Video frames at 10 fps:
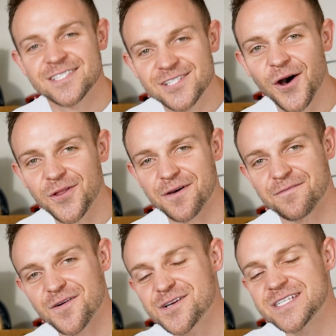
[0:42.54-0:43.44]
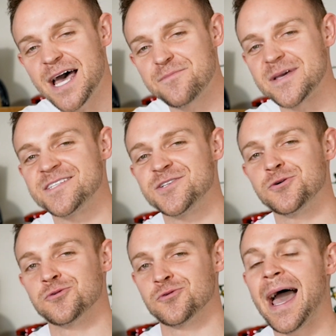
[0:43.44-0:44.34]
So the first step is to
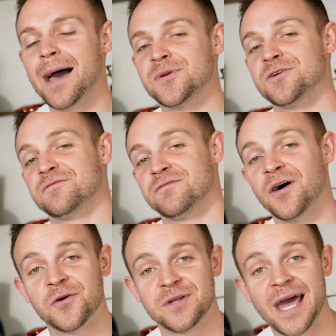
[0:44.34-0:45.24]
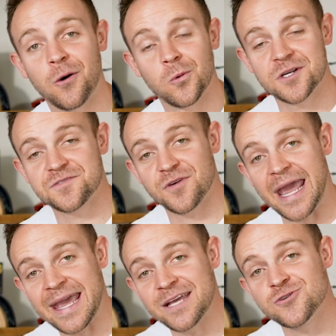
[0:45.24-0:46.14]
grab your phone. Now it works
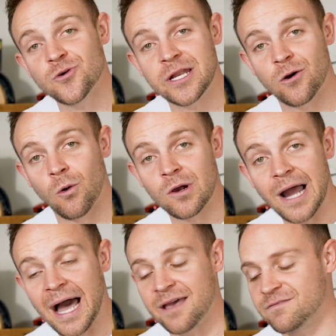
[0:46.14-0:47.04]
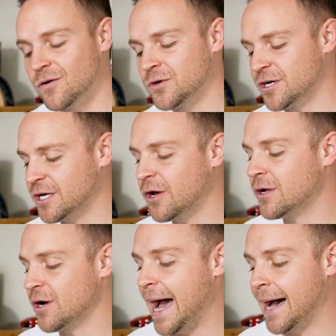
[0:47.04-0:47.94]
for Android or iPhone. You're gonna go
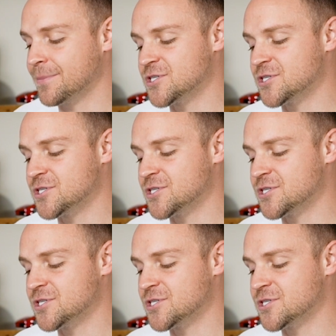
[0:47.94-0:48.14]
to your App